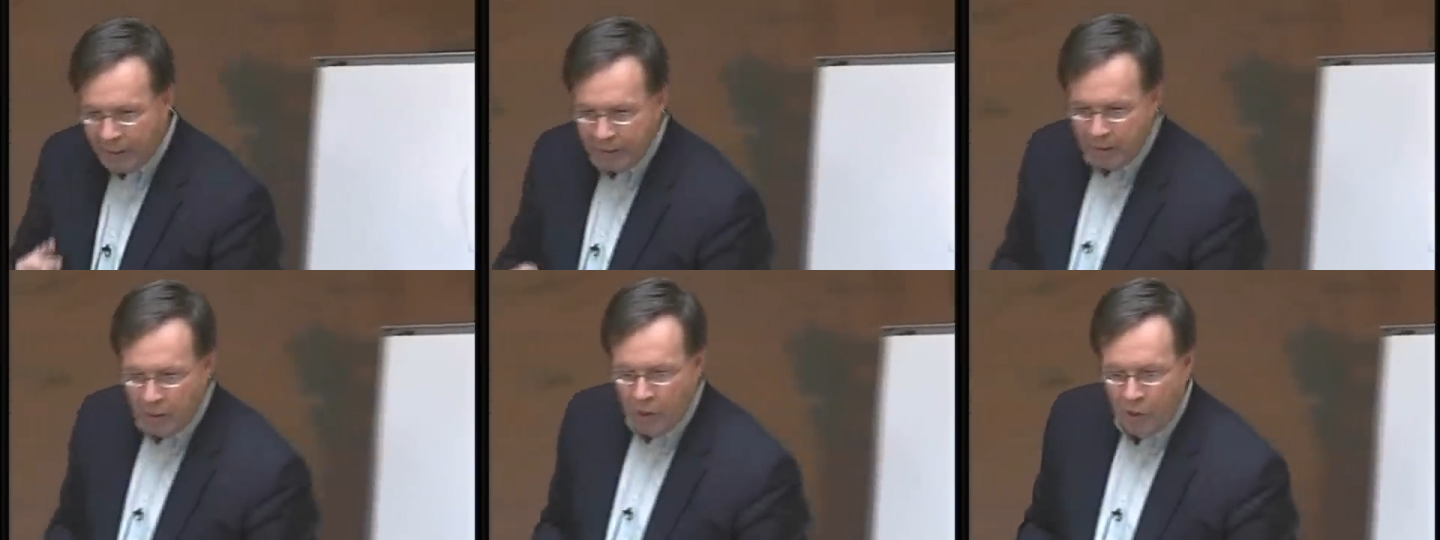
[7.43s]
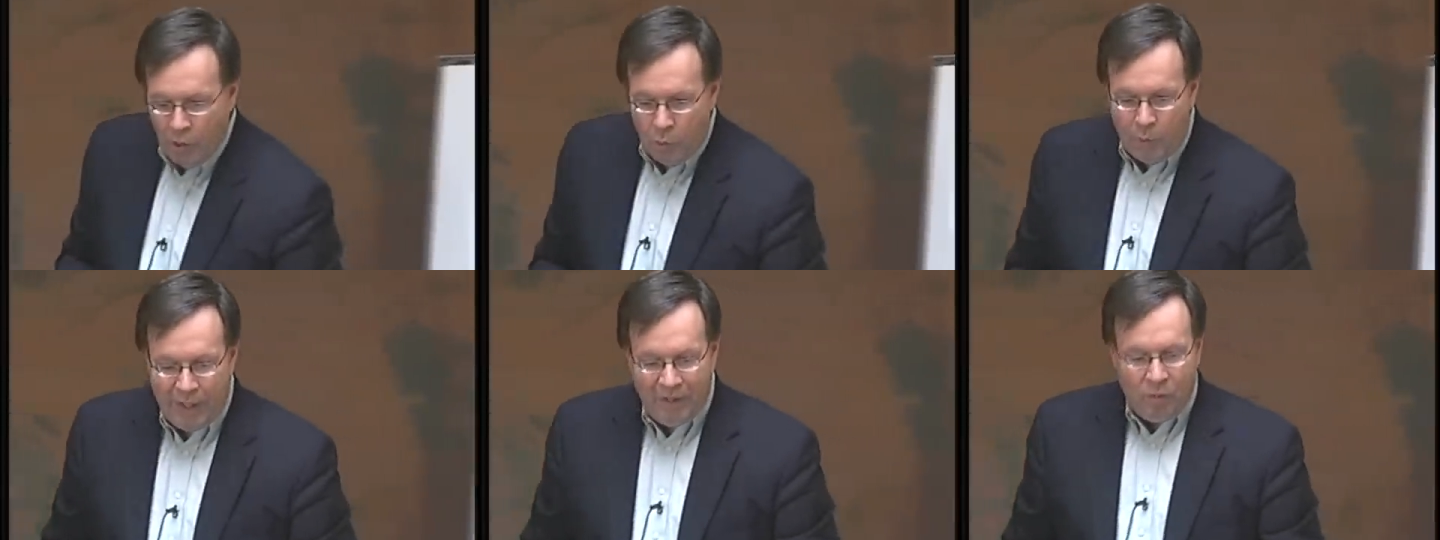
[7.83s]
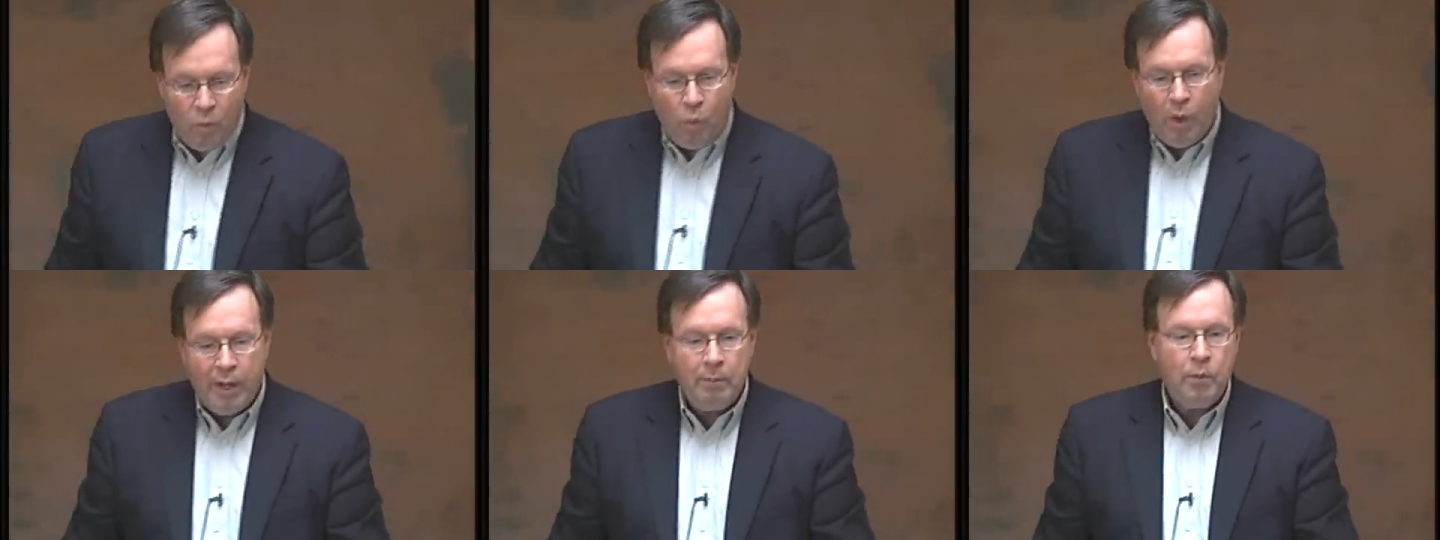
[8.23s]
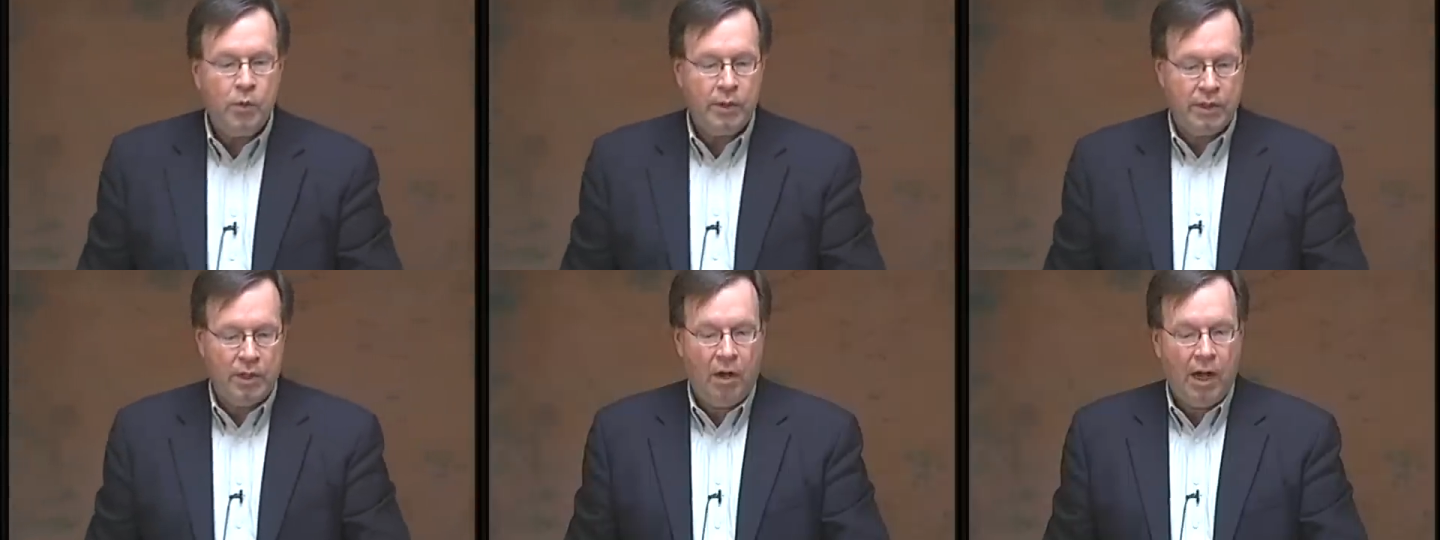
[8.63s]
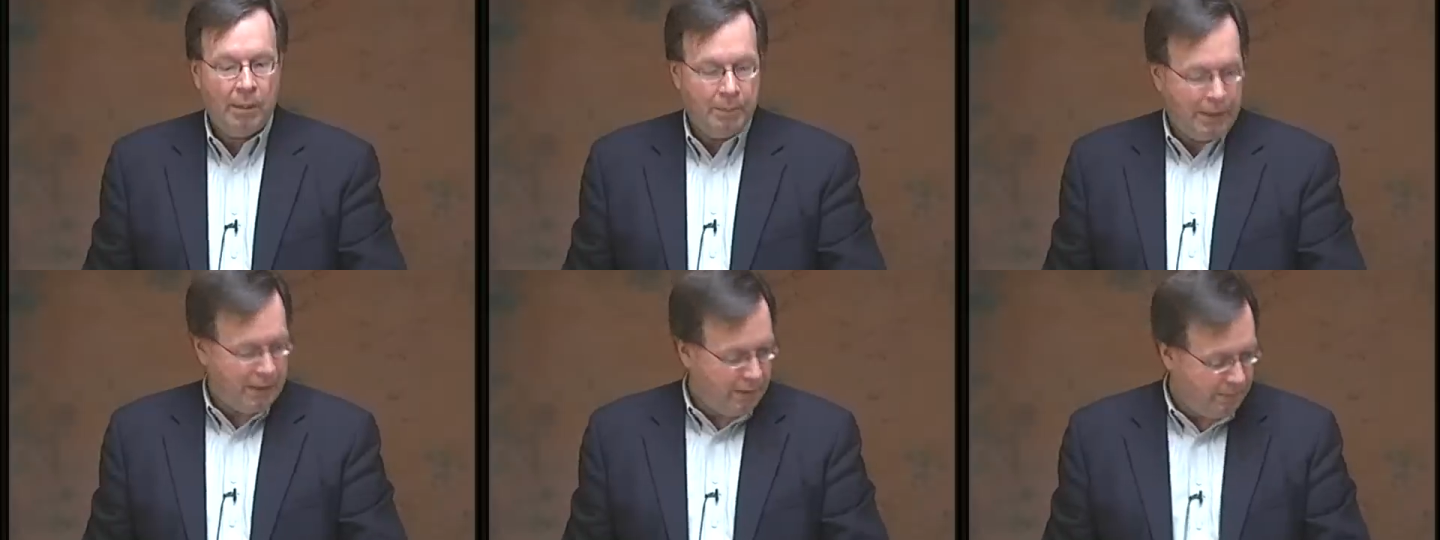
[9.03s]
right, we have one more
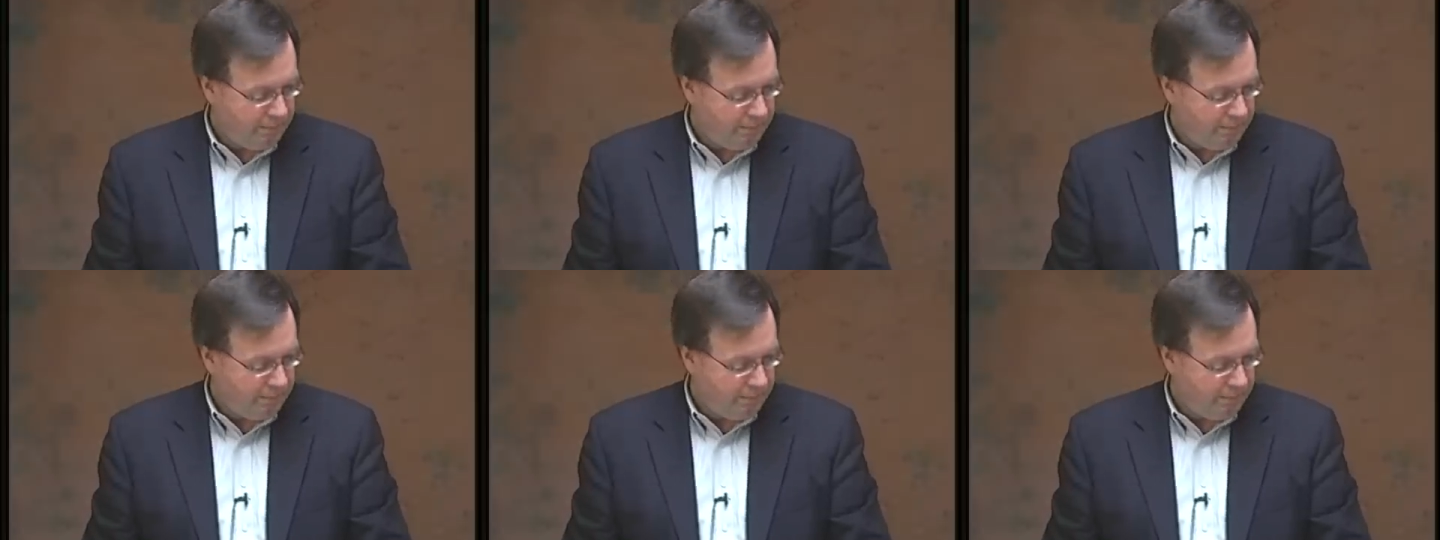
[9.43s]
topic.